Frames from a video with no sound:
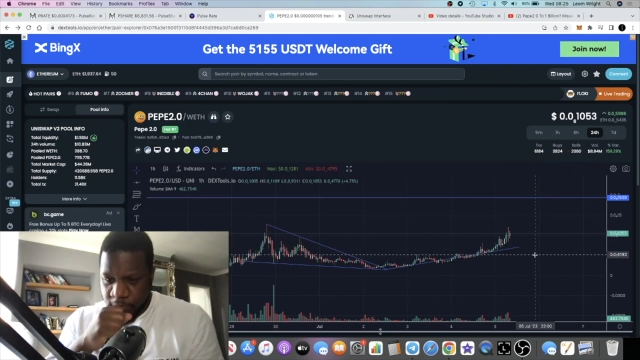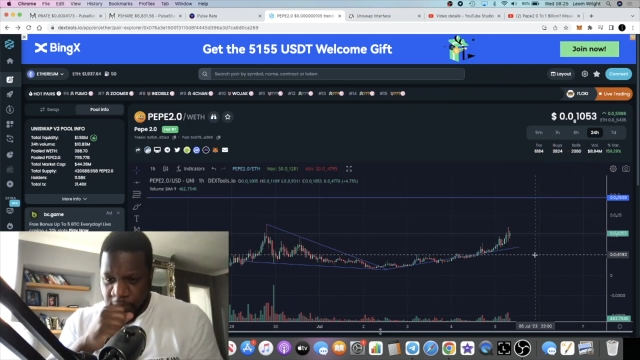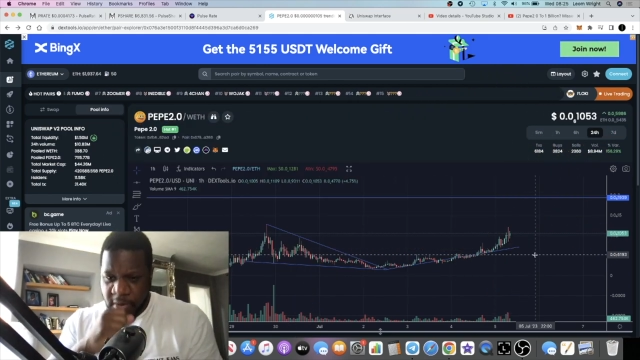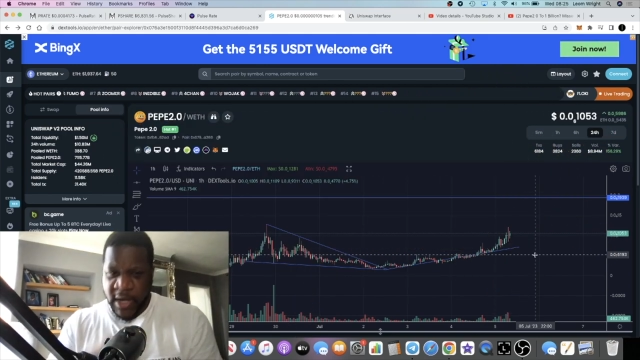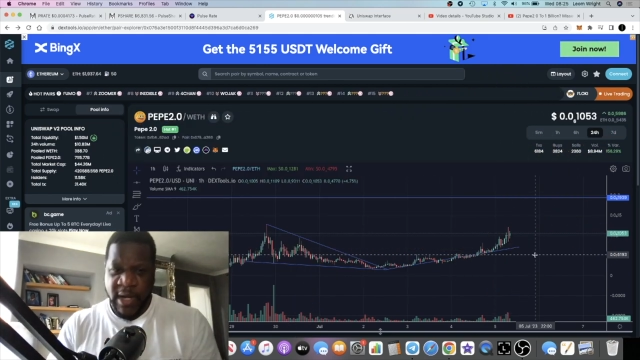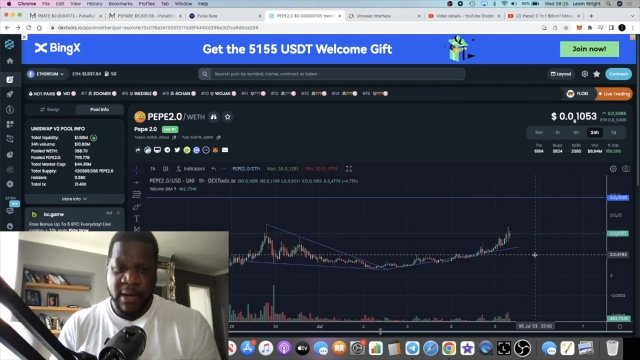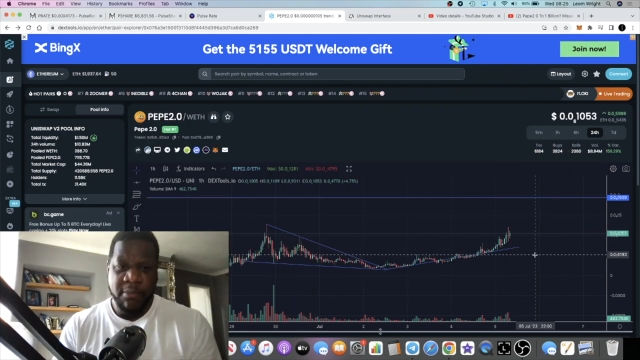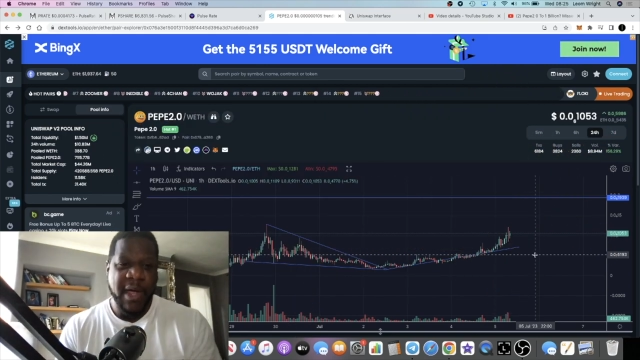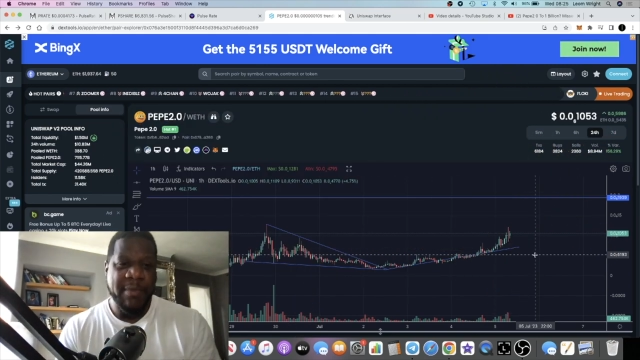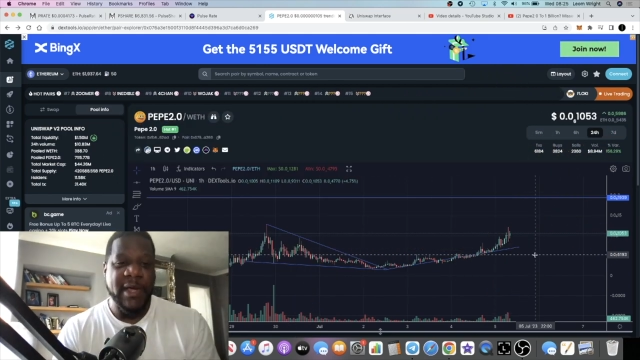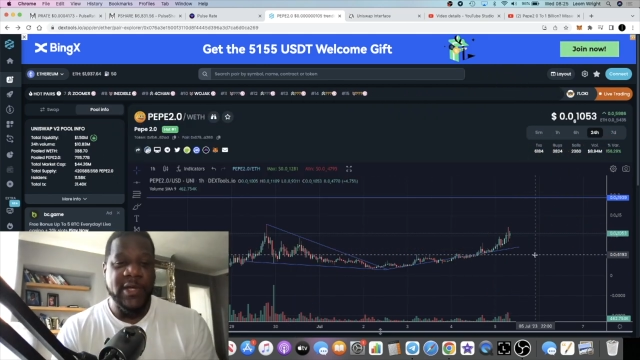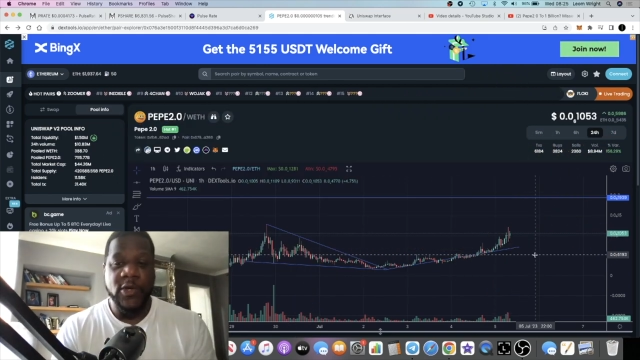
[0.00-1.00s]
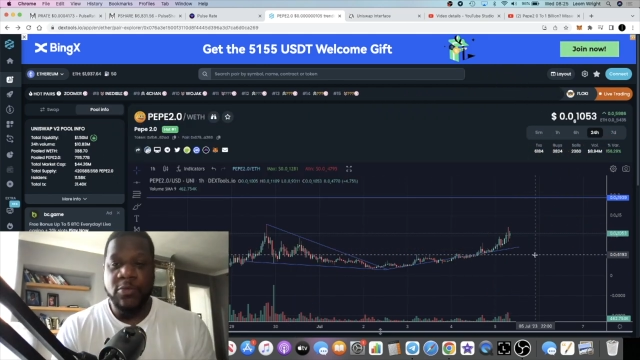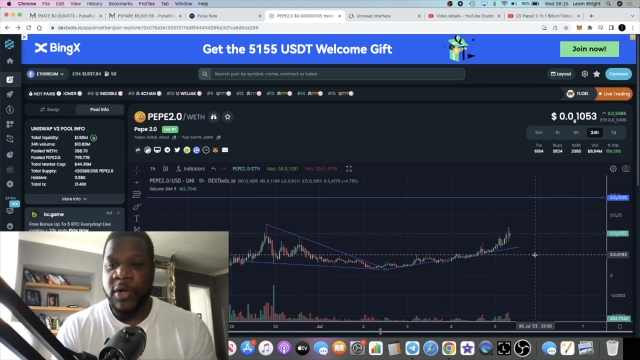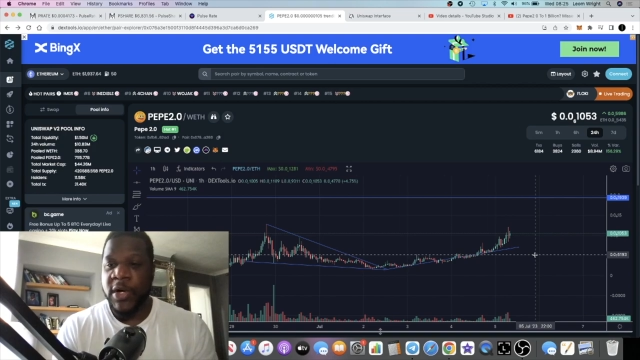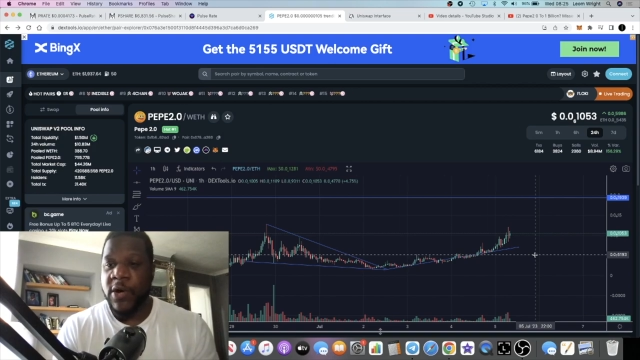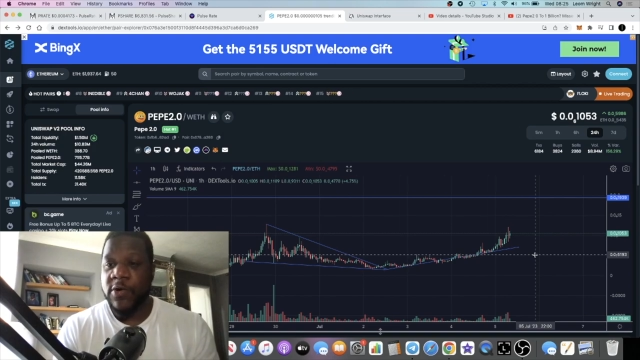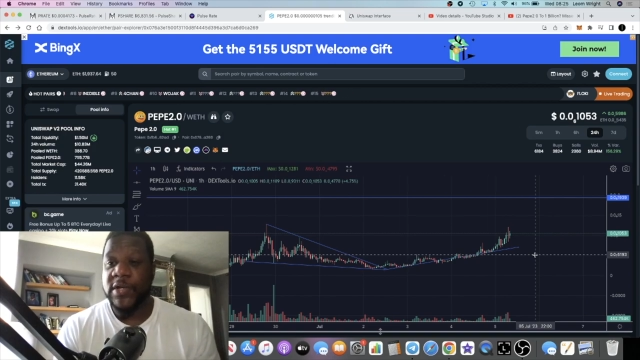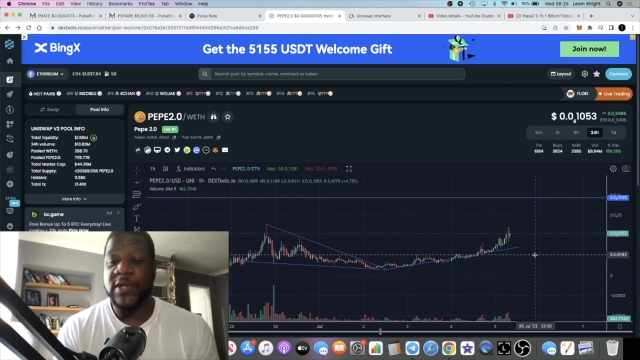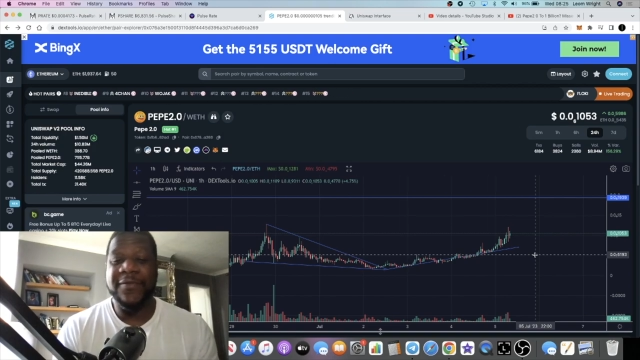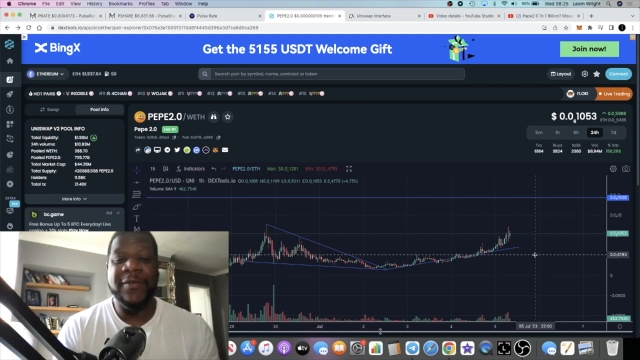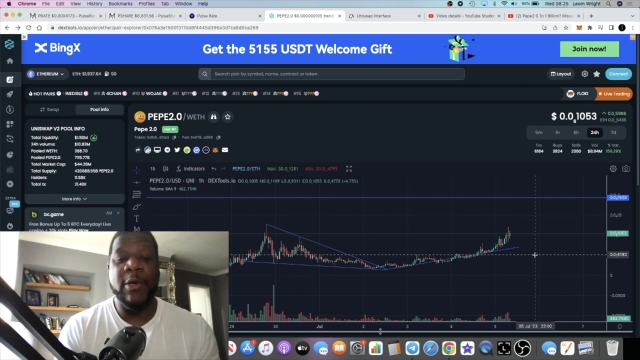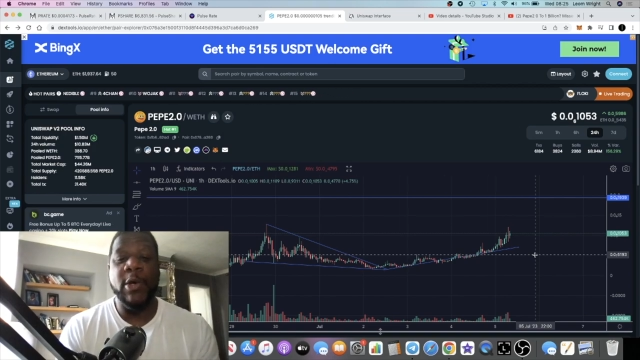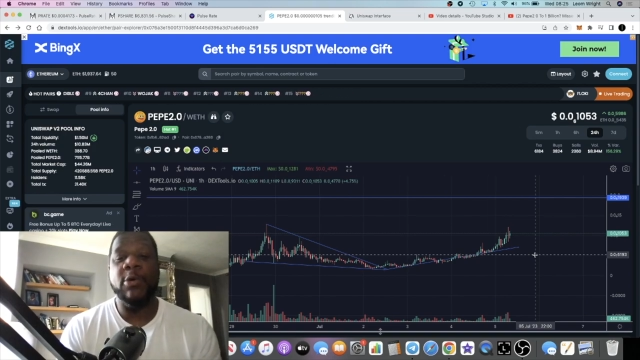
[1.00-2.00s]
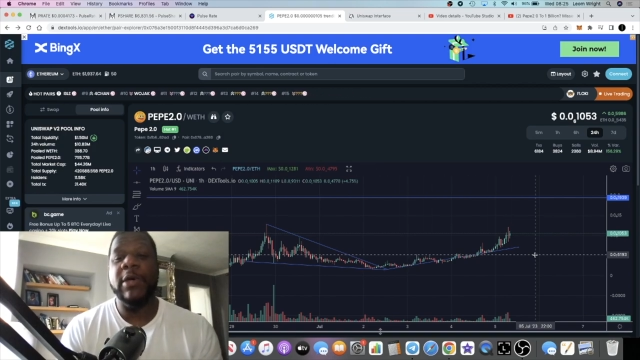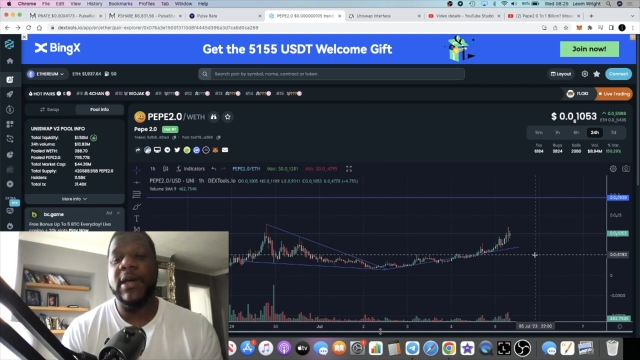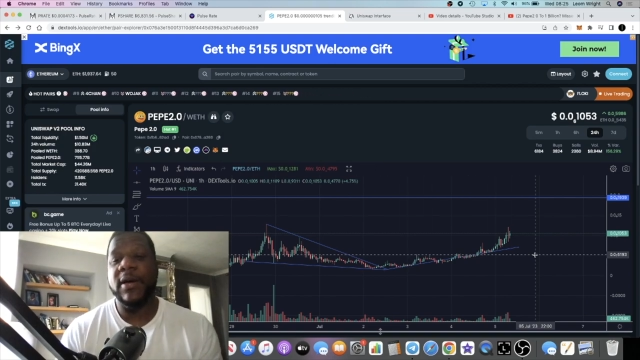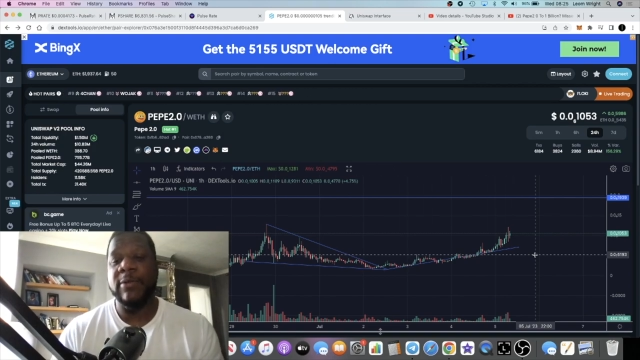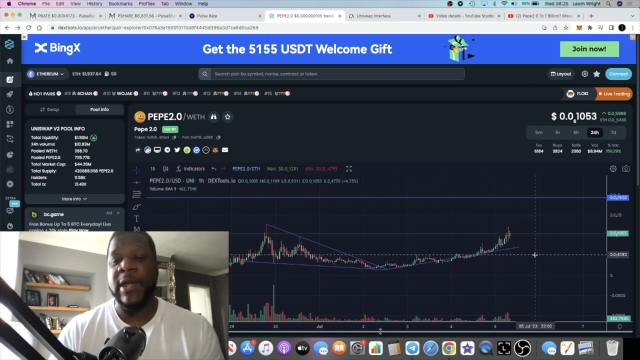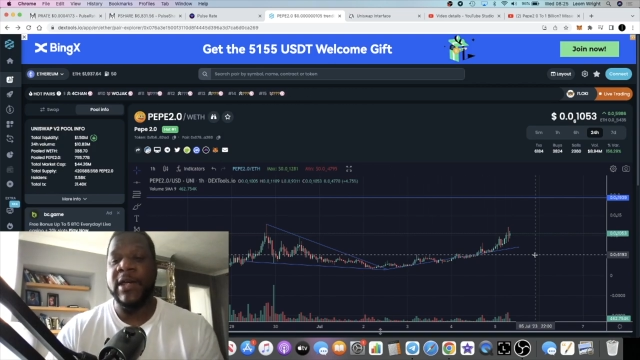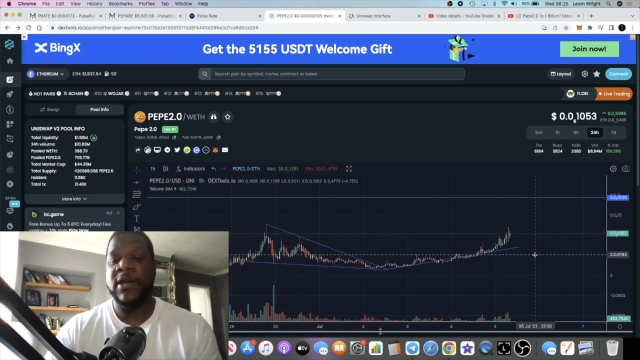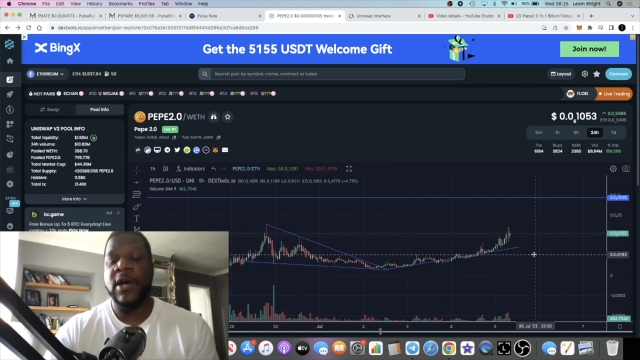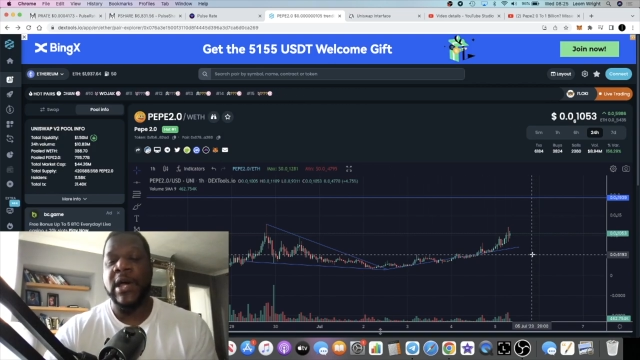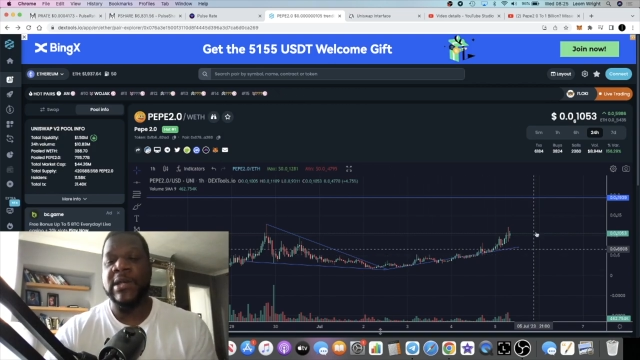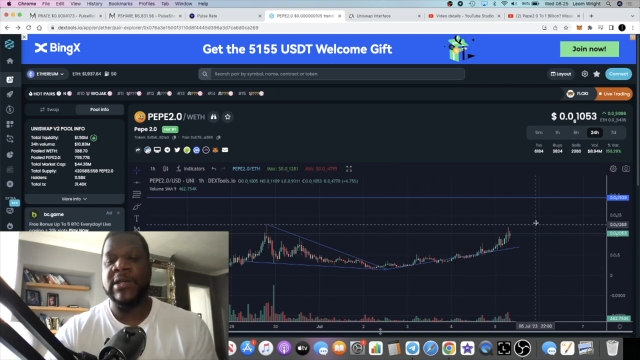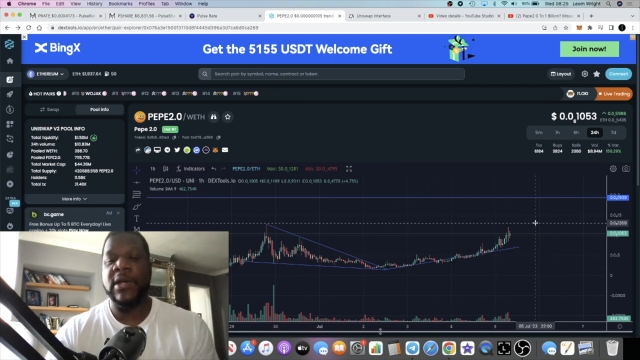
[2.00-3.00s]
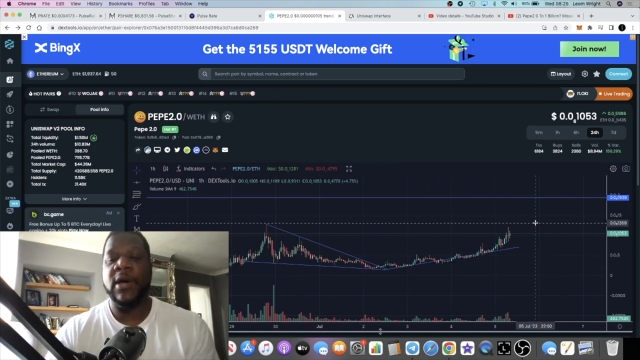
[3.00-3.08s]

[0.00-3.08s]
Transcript: But uh, Pepe 2.0 is just a very quick update, guys.